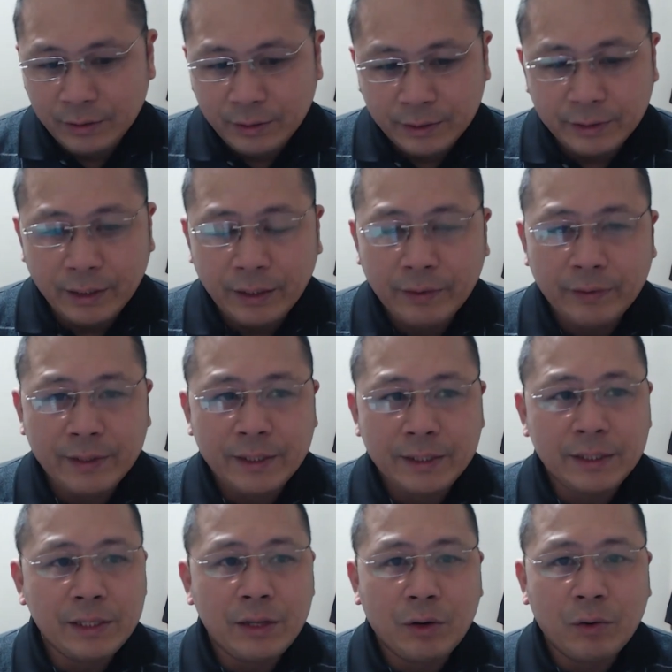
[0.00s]
there is
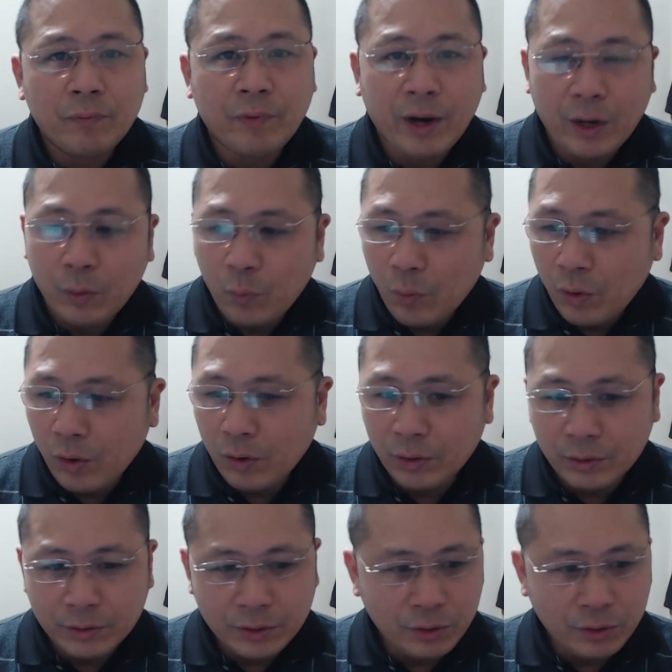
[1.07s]
no firewalls